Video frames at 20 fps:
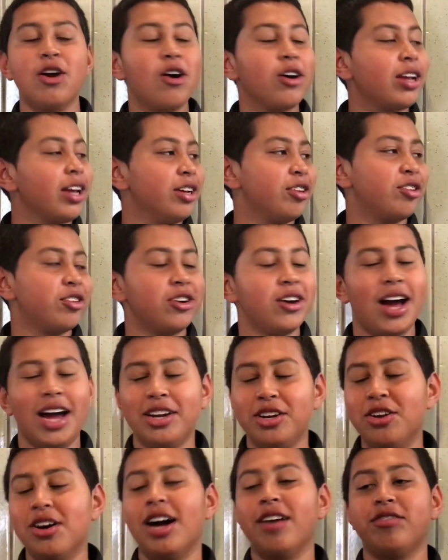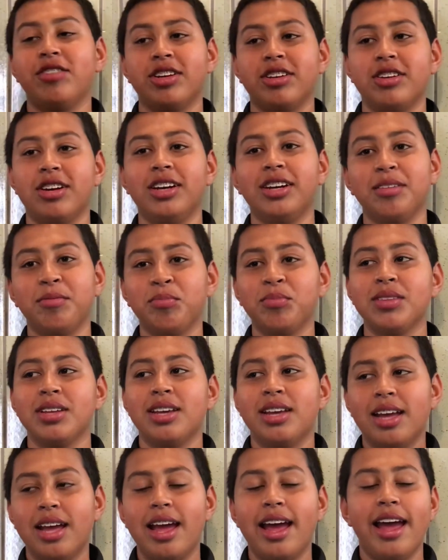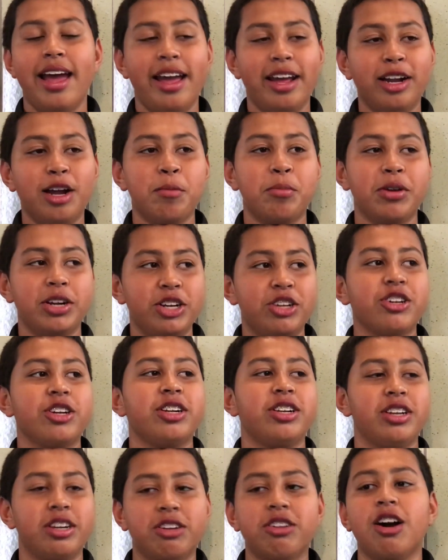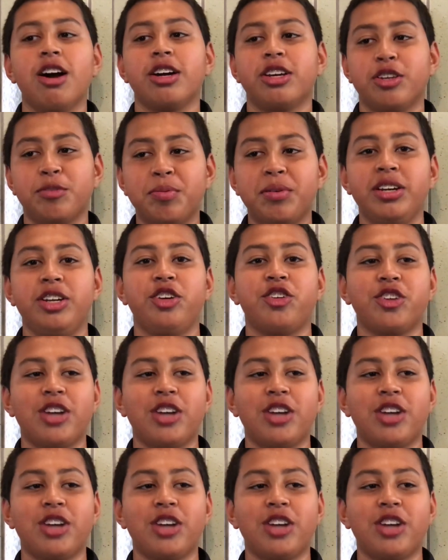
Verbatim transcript: Okay, so I don't have TikTok and I'm pretty sure TikTok is pretty